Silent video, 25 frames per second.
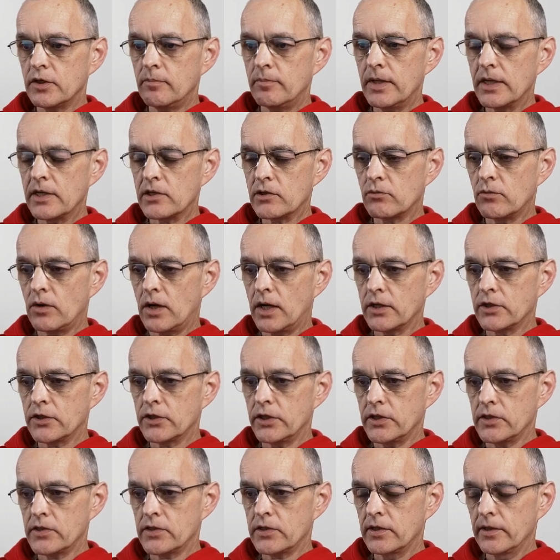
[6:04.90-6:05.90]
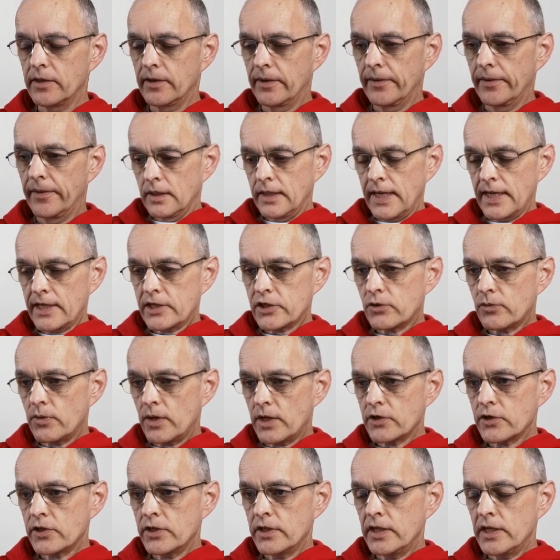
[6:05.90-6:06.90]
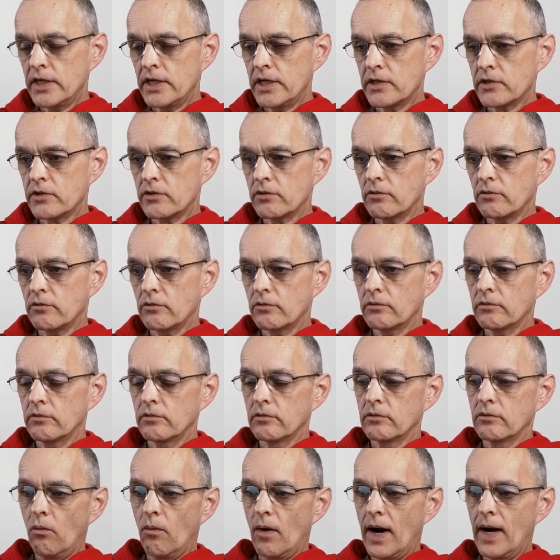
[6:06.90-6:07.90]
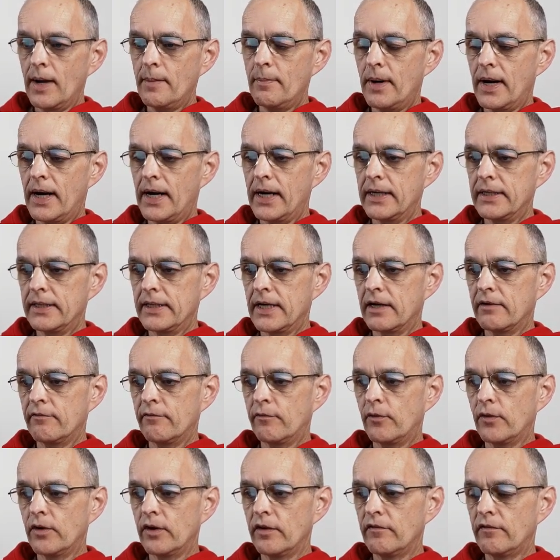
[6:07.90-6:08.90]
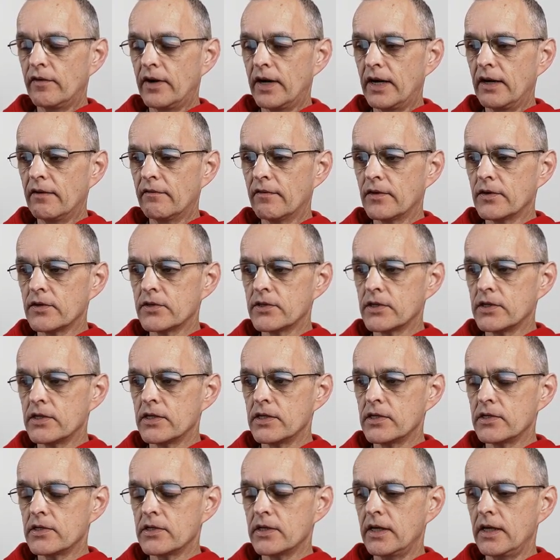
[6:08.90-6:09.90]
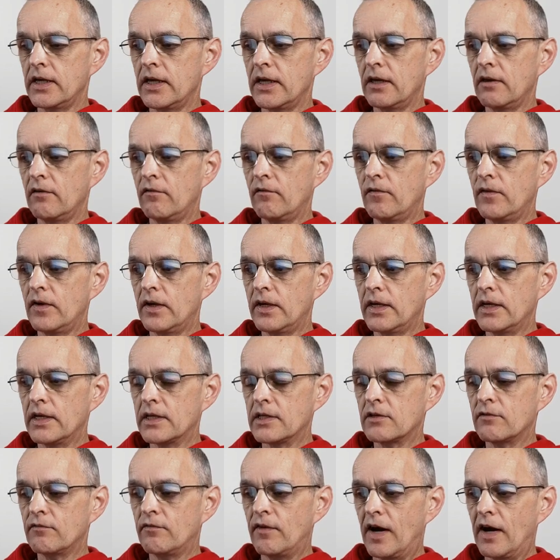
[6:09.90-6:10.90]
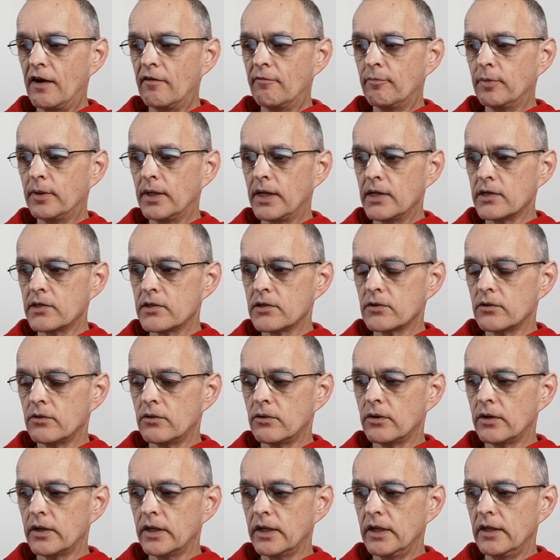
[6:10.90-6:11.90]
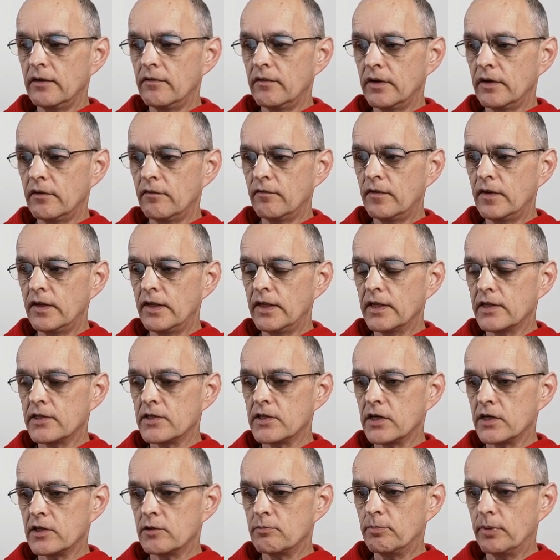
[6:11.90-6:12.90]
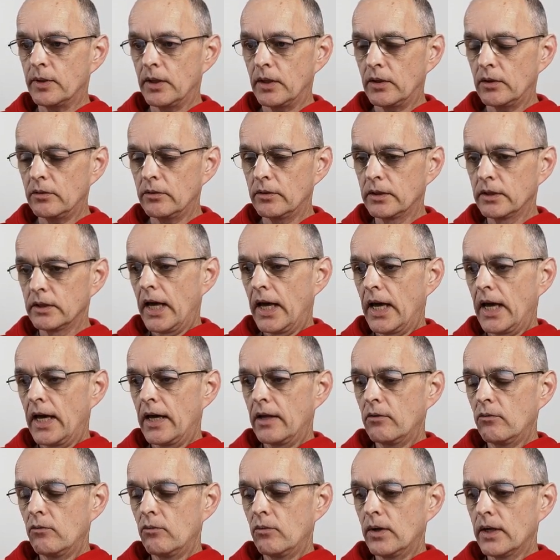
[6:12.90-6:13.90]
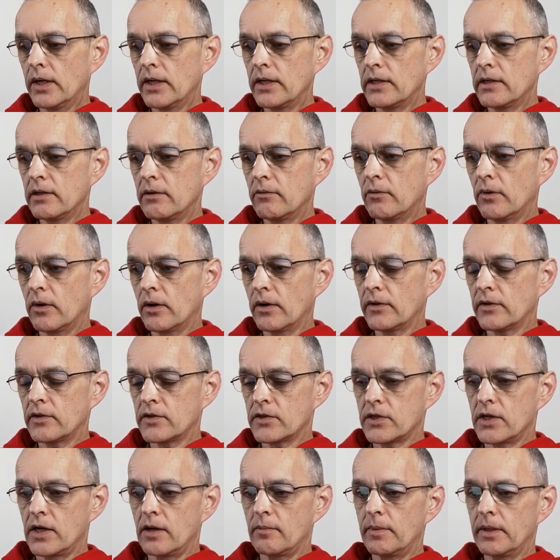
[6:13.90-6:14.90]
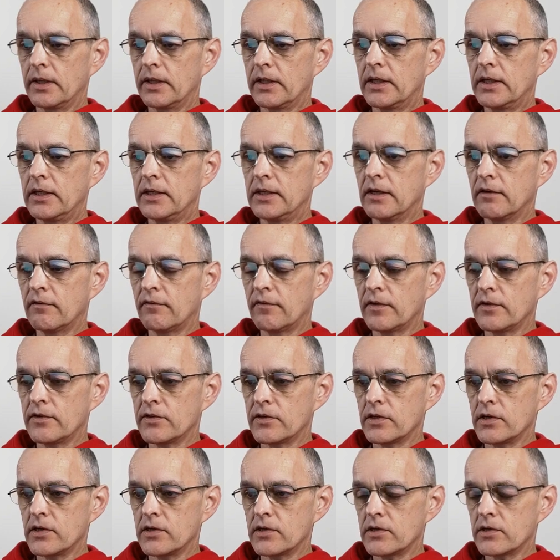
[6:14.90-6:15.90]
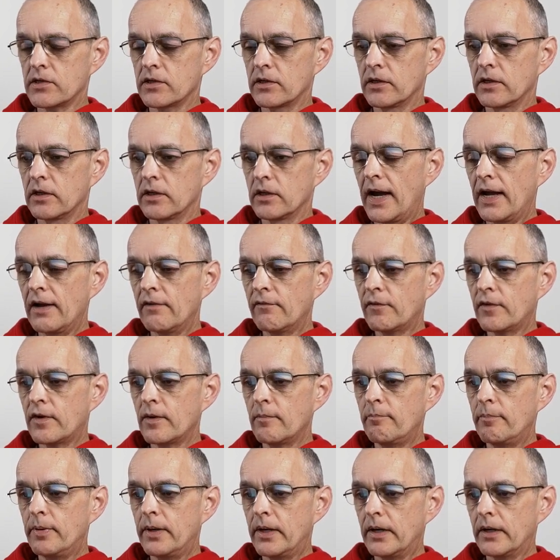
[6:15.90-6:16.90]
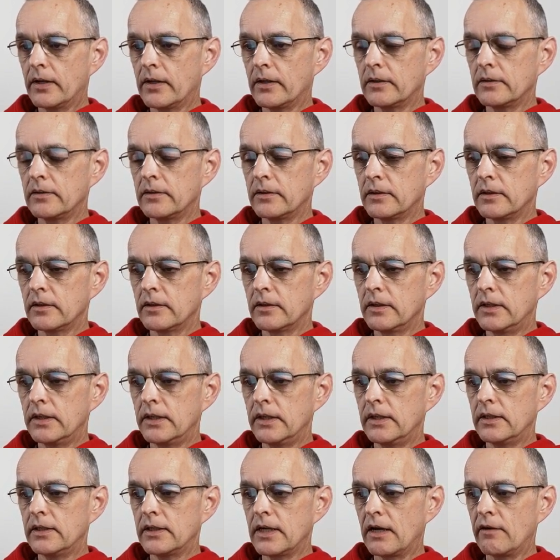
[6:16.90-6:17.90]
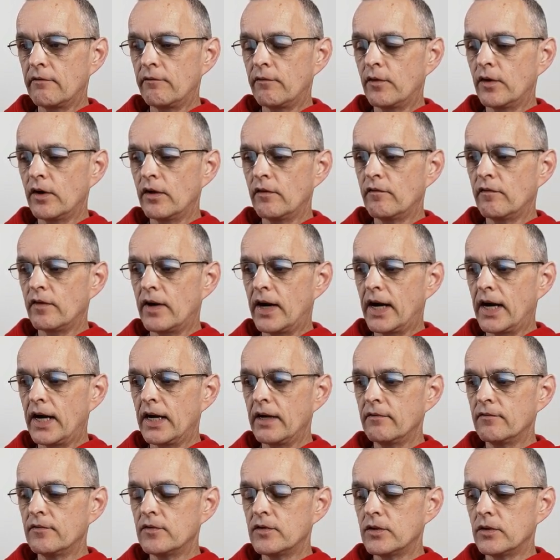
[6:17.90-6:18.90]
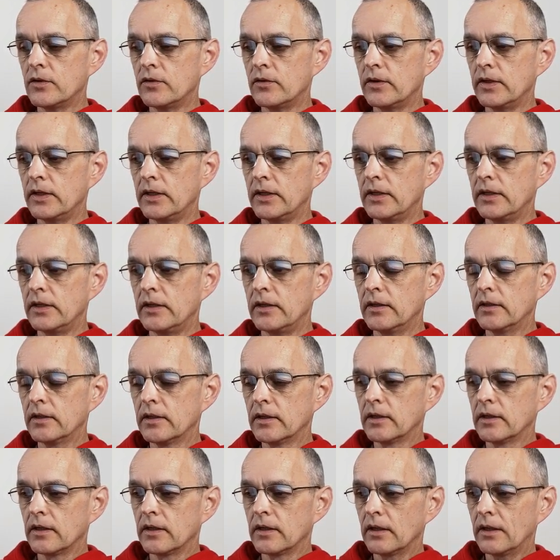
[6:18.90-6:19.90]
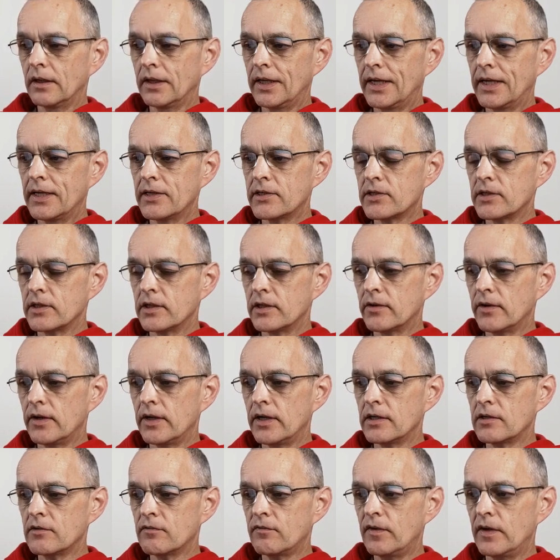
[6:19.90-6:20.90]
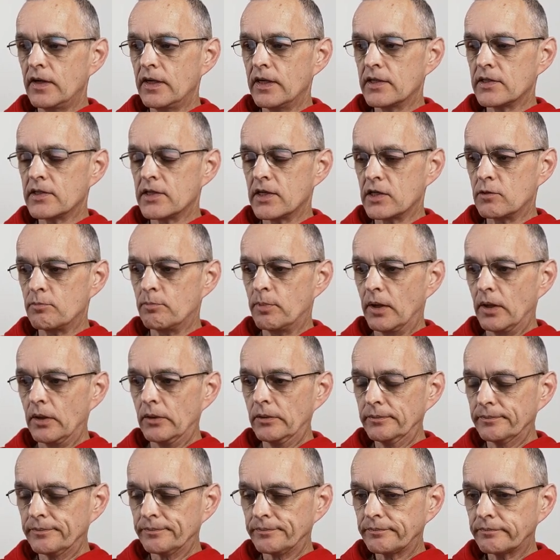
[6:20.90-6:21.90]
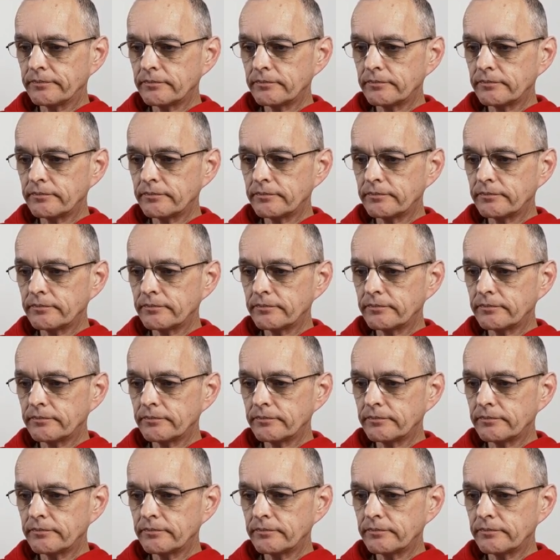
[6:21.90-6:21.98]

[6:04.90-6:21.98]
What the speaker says: GPS watches. The next question is, why buy a 945 versus a Fenix 5 Plus or even a Fenix 6 Pro, and what are some of the key differences? I have compared the 945 to the latest and greatest Fenix 6 Pro.